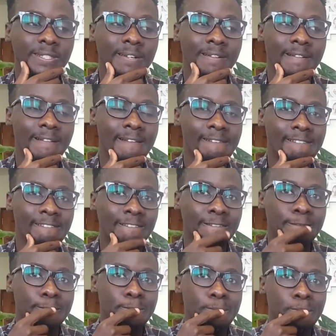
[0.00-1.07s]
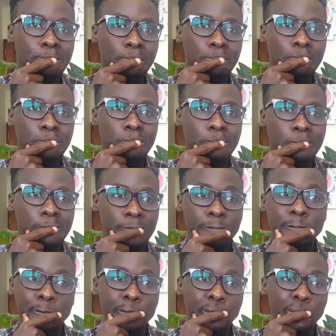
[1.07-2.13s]

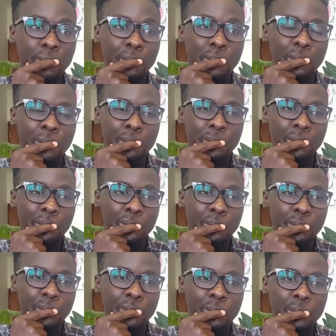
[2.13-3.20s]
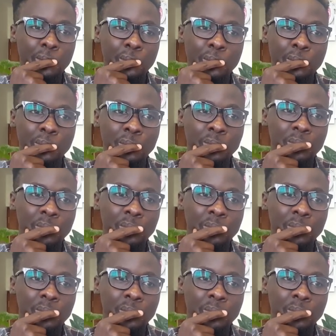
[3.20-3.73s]
The person shown says nothing.